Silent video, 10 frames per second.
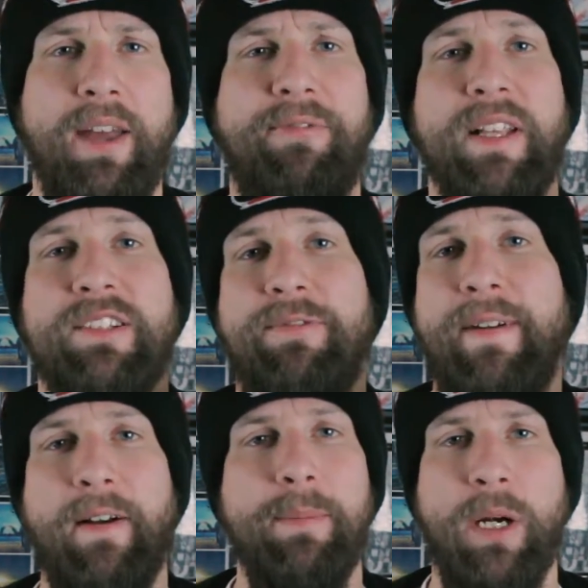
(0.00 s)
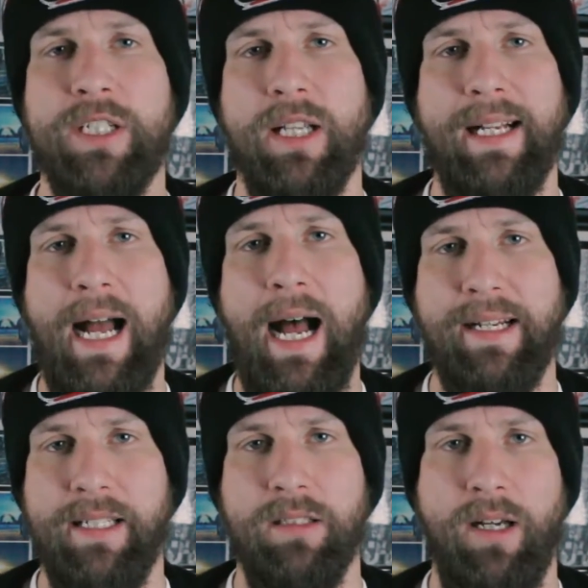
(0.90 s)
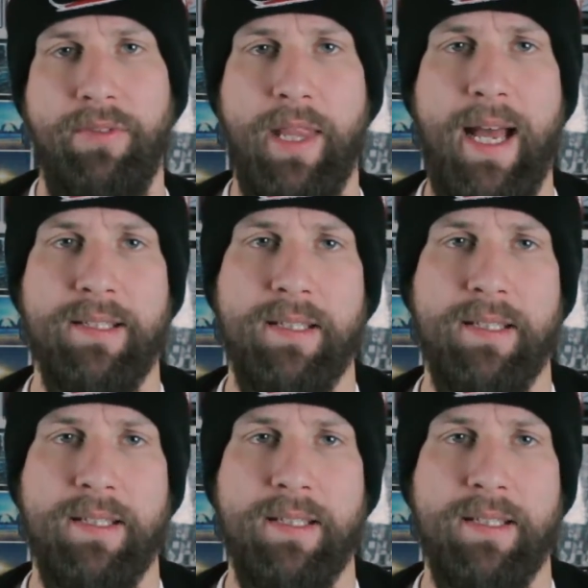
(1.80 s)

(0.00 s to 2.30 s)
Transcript: It fits very much like a hockey glove in that